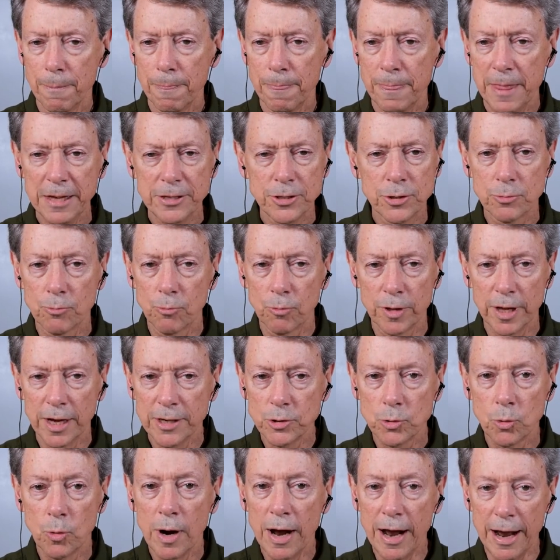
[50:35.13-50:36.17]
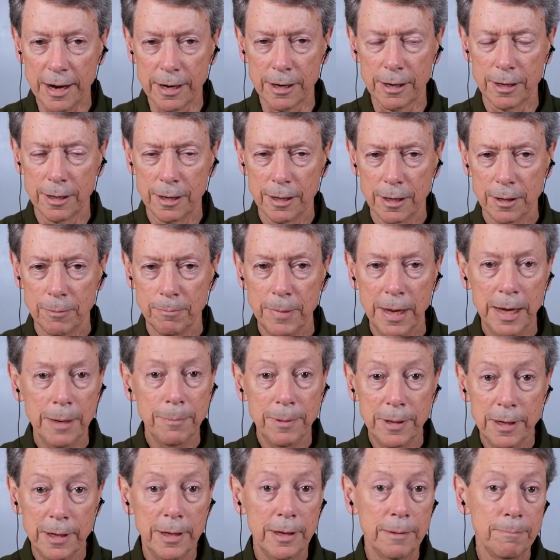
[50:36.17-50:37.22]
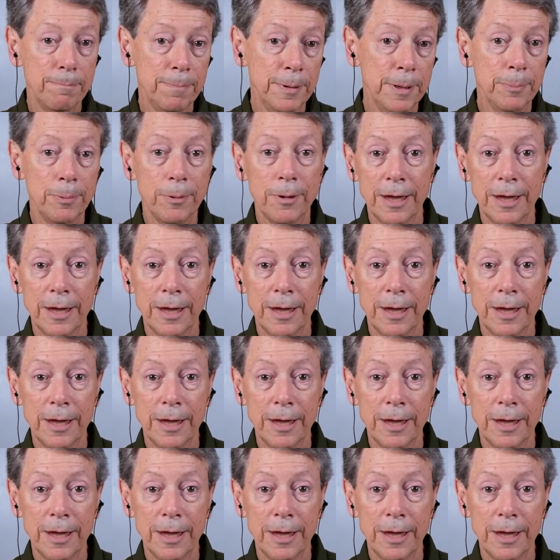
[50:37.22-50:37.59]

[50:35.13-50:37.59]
that's that's whack maybe people